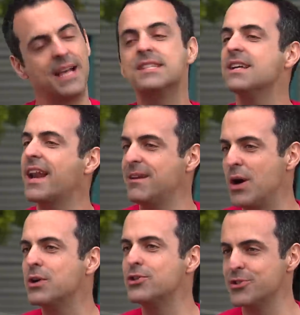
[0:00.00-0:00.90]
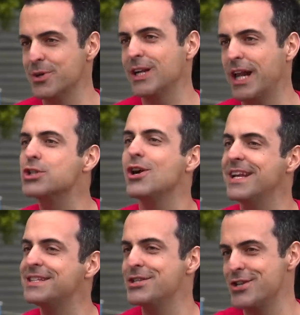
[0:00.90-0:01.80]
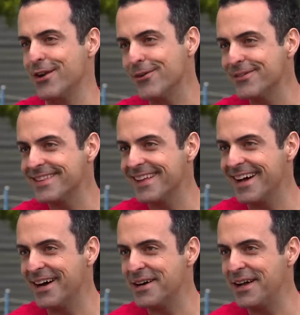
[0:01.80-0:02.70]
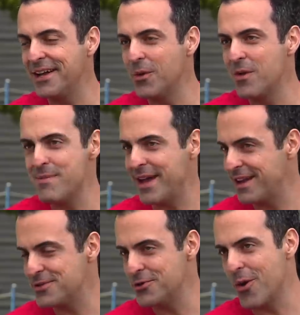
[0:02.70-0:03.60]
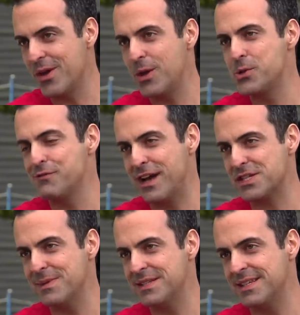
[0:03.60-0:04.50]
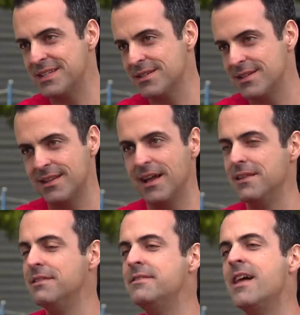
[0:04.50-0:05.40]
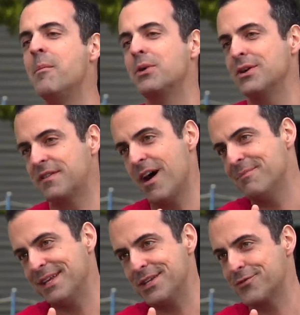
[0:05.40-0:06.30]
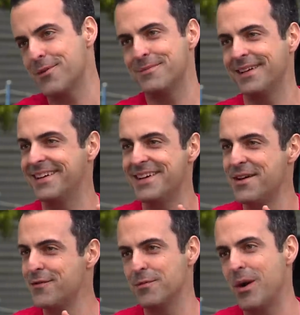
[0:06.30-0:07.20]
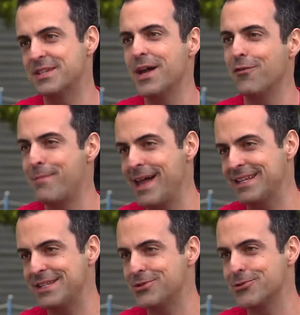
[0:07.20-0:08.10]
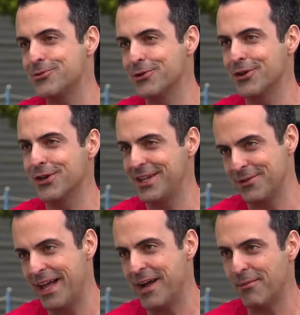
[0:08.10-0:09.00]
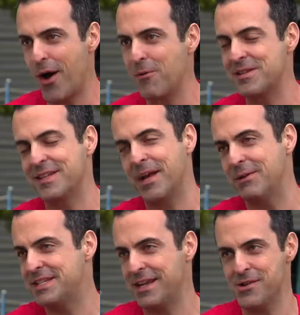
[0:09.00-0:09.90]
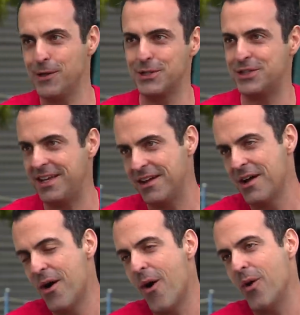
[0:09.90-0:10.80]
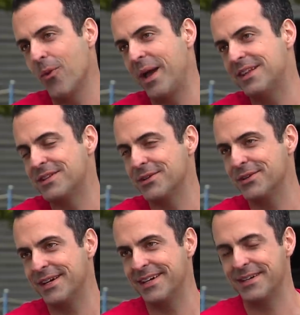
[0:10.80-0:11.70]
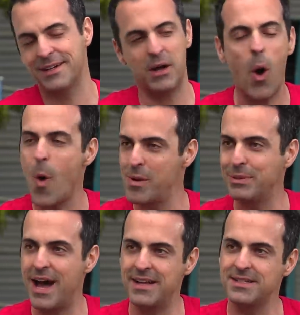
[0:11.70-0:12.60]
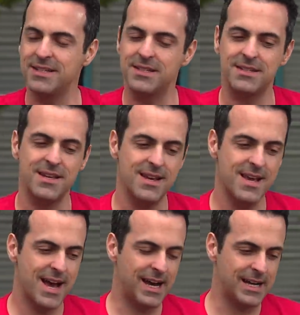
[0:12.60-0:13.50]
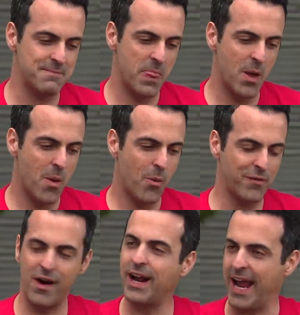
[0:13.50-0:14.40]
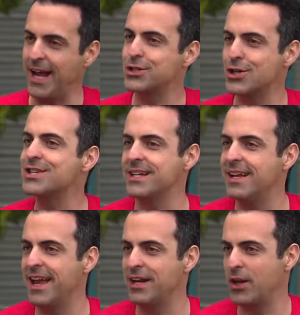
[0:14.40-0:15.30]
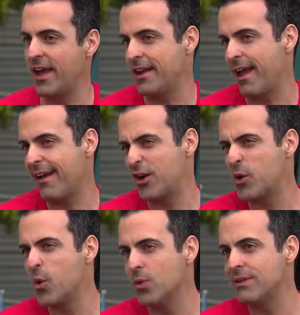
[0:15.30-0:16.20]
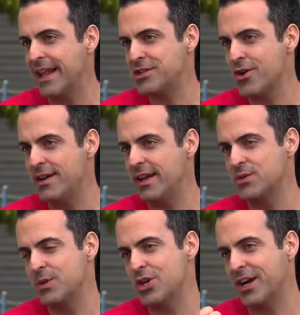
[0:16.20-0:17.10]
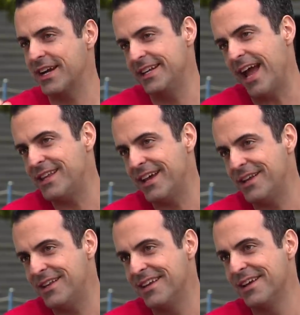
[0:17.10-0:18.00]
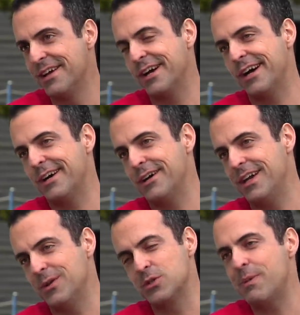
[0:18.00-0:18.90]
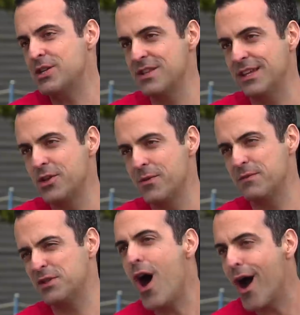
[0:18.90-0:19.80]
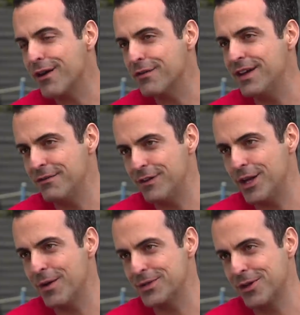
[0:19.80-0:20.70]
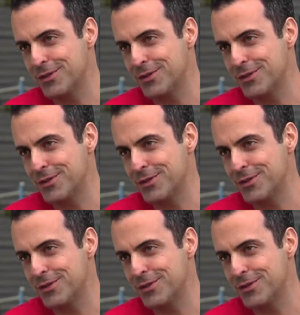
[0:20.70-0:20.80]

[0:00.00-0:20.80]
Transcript: excited about consumer electronics in general. Uh, you know, we've made, as you know, huge investments into a, a number of companies, from the from our self-balancing scooter, you know, Ninebot with Segway technology, all the way to uh, home appliances. Um, we're very interested in in cool electronics which are connected. Uh, you know, especially things to do with photography and video and so